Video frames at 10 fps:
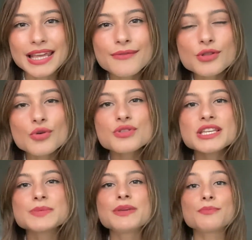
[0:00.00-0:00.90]
Even though
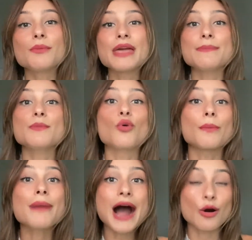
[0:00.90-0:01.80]
these people may be more
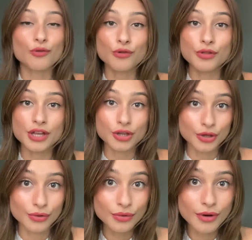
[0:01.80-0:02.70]
powerful than
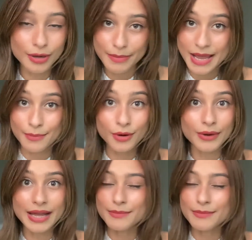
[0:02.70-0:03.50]
you on paper, right?